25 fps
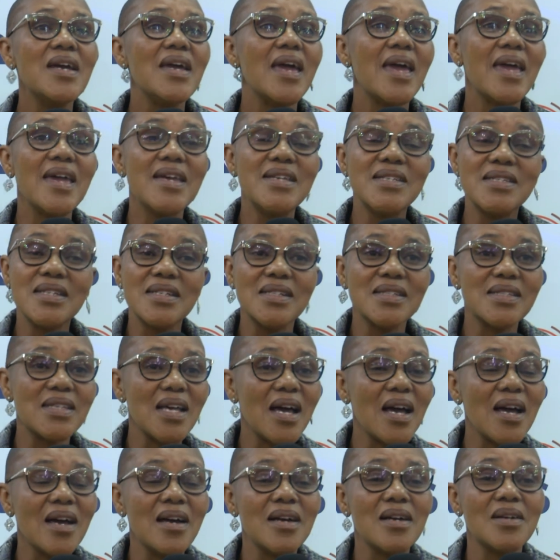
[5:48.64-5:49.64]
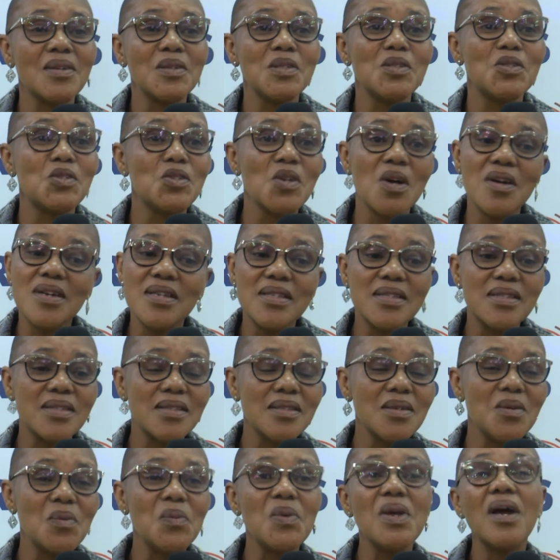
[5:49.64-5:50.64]
Angels are
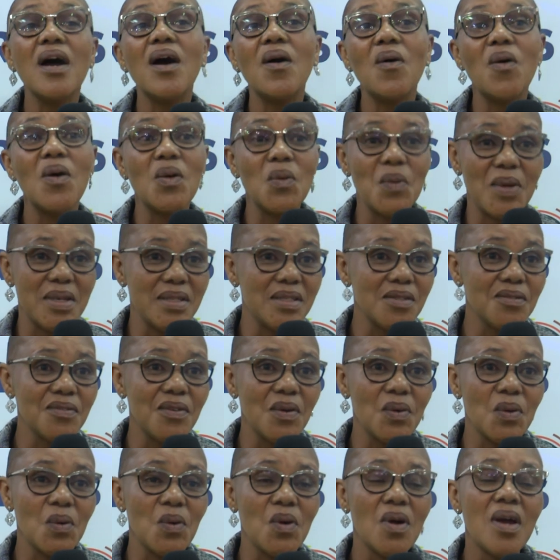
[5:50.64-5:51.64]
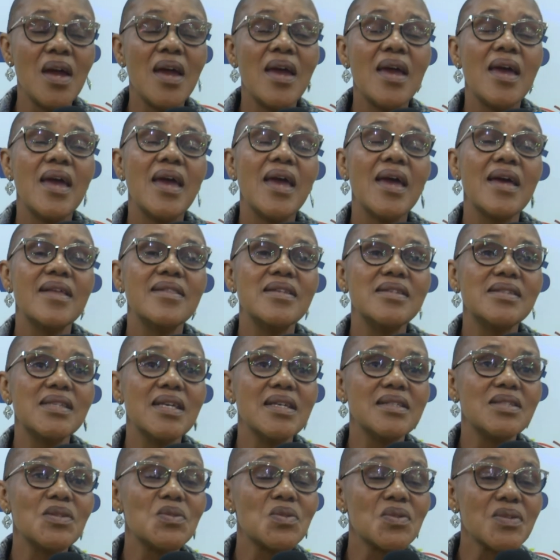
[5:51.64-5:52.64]
rejoicing. We are all waiting for you. And he
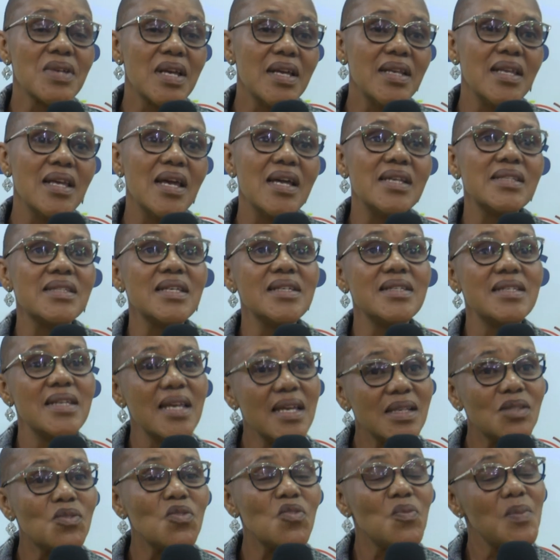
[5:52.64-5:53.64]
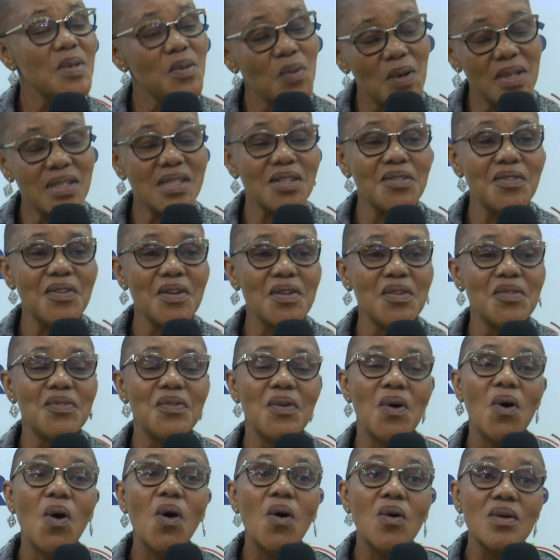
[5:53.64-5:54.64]
said, really? I said, yes, we've been waiting for you
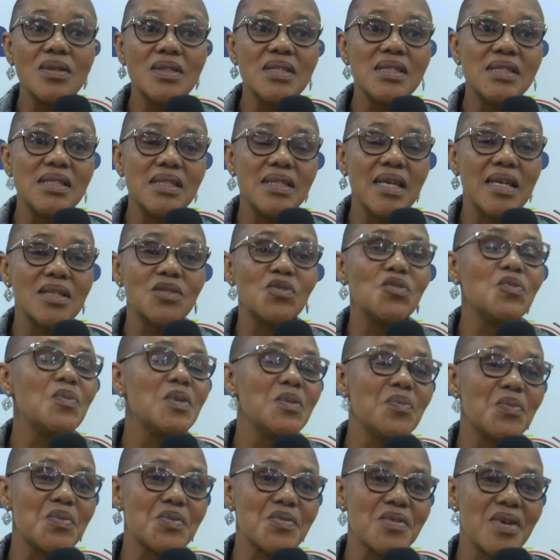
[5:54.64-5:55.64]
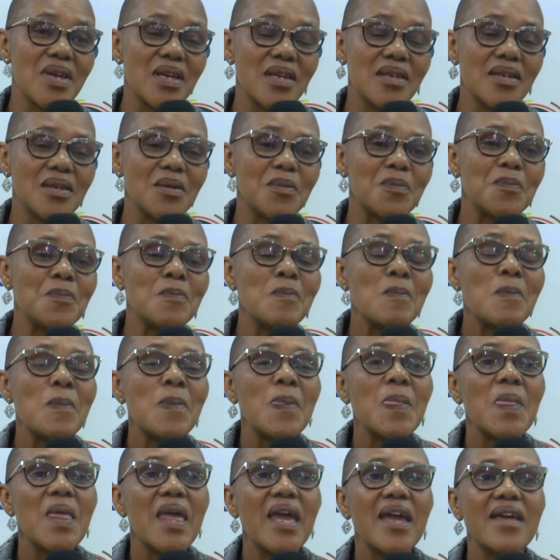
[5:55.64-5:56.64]
for all these years. We've been praying.
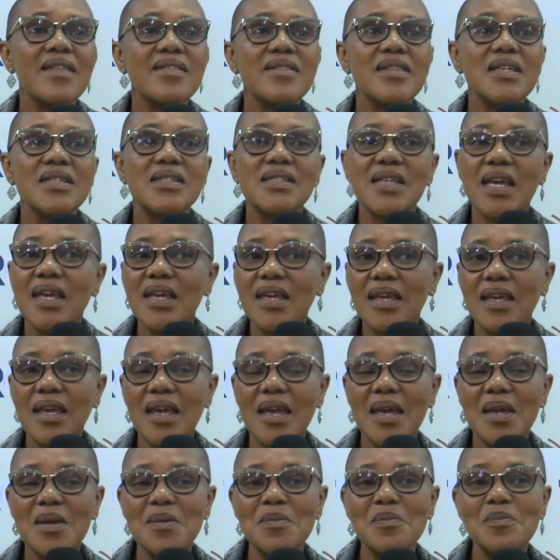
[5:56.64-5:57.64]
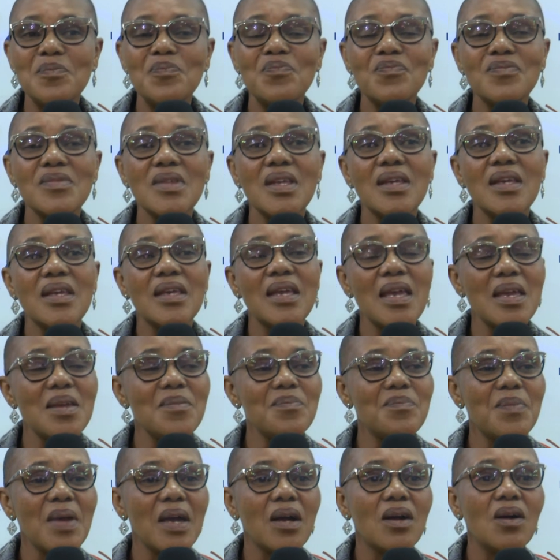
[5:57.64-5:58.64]
And the day came, he came
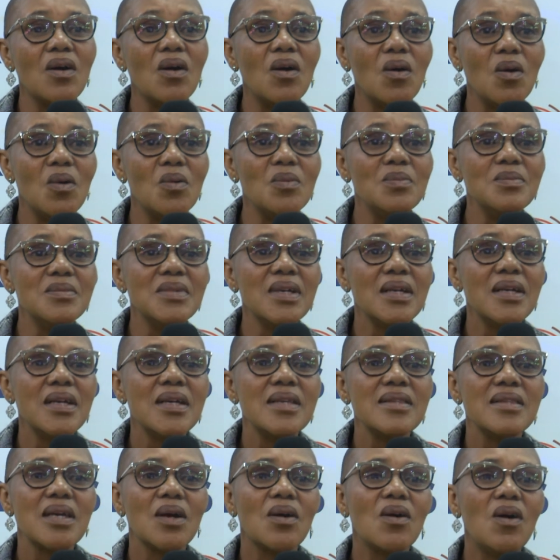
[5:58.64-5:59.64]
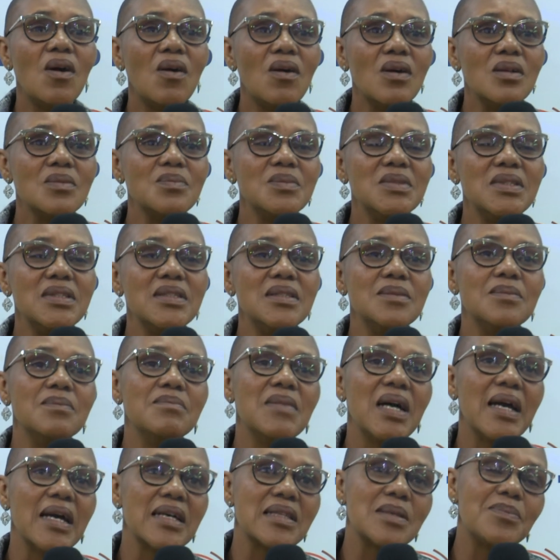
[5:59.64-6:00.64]
back home. They called me.
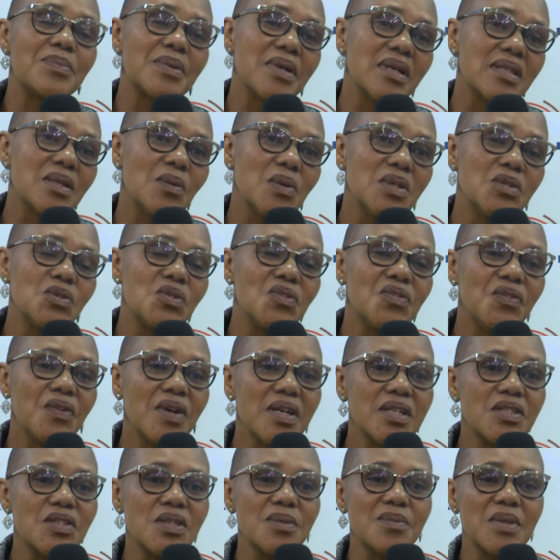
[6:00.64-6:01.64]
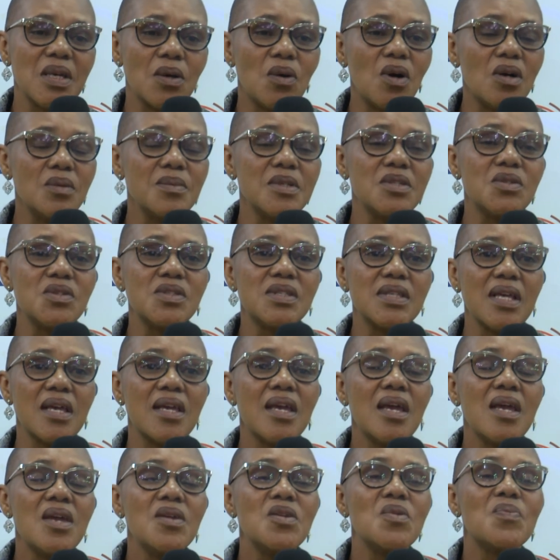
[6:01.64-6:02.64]
My other brother went to fetch him. They called me to say,
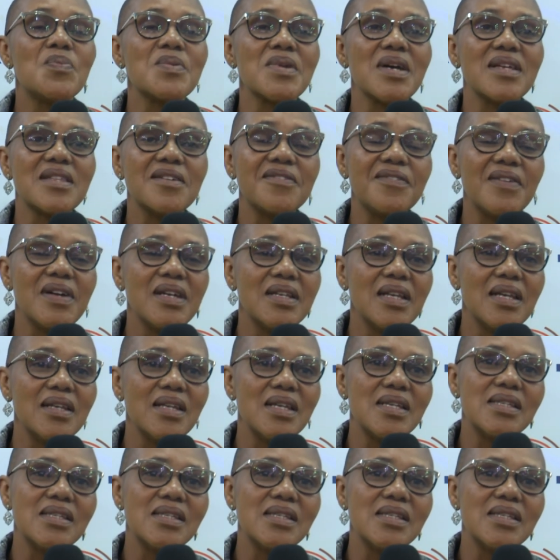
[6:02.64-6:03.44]
your brother finally